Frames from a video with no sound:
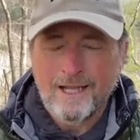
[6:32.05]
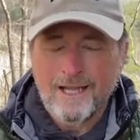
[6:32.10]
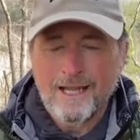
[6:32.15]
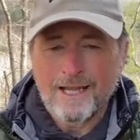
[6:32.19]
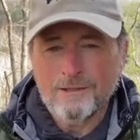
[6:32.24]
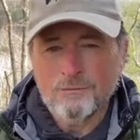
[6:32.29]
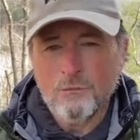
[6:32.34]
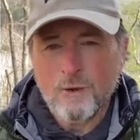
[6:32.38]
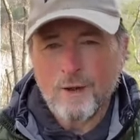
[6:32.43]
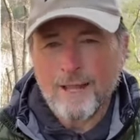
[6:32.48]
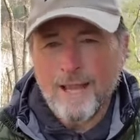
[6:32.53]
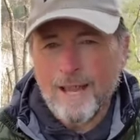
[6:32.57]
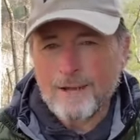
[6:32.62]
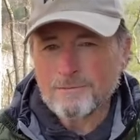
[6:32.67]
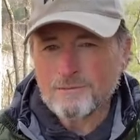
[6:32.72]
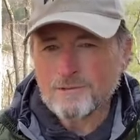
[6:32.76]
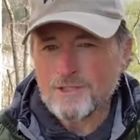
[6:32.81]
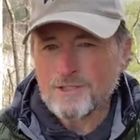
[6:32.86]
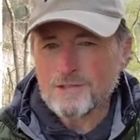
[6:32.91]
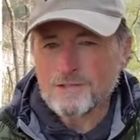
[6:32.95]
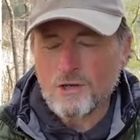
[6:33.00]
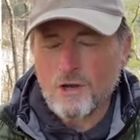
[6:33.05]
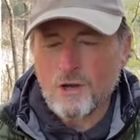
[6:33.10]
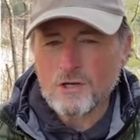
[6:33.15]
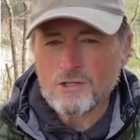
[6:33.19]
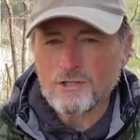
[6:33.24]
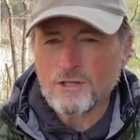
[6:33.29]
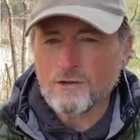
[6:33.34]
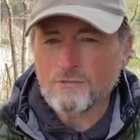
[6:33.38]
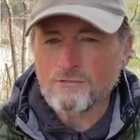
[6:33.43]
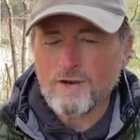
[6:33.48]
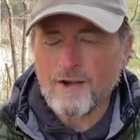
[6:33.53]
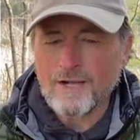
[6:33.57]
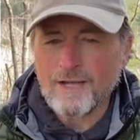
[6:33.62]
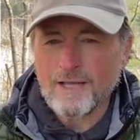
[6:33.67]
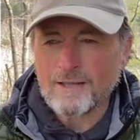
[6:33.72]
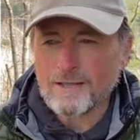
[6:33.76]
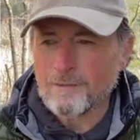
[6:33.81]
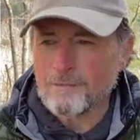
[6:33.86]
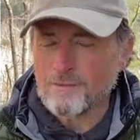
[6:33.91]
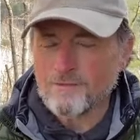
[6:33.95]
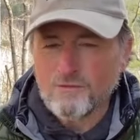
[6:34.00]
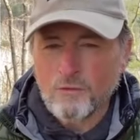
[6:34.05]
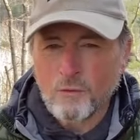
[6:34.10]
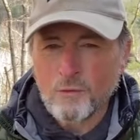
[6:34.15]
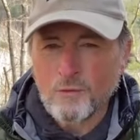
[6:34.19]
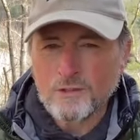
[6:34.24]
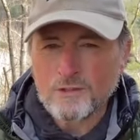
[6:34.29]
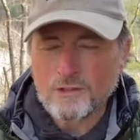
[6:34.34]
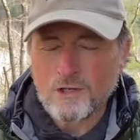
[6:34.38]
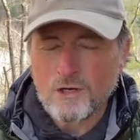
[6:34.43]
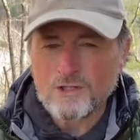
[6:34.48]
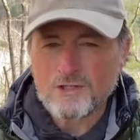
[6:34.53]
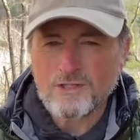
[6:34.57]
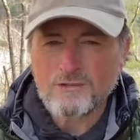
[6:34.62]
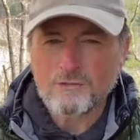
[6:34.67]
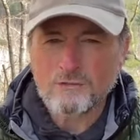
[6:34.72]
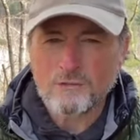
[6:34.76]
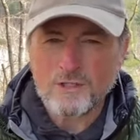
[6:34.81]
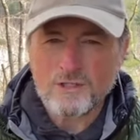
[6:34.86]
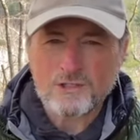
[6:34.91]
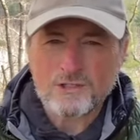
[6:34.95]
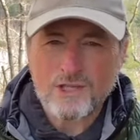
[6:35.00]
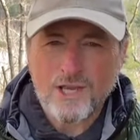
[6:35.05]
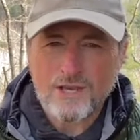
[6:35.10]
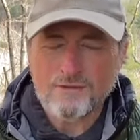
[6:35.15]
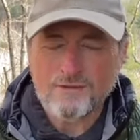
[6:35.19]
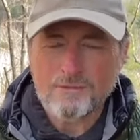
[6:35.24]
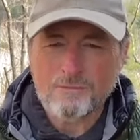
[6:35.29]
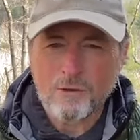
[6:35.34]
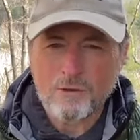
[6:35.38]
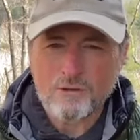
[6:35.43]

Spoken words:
And what happens to these dogs? And they're finding out that before these dogs even reach 7,